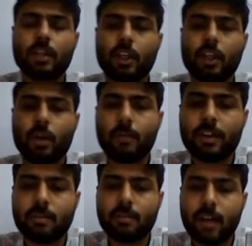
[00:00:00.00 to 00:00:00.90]
cube
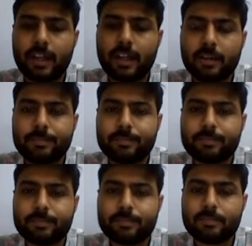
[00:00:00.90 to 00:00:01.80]
with water.
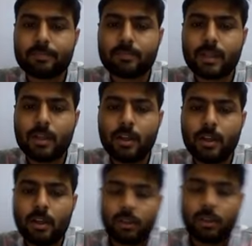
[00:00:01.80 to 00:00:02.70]

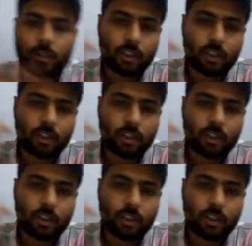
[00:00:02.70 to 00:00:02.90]
So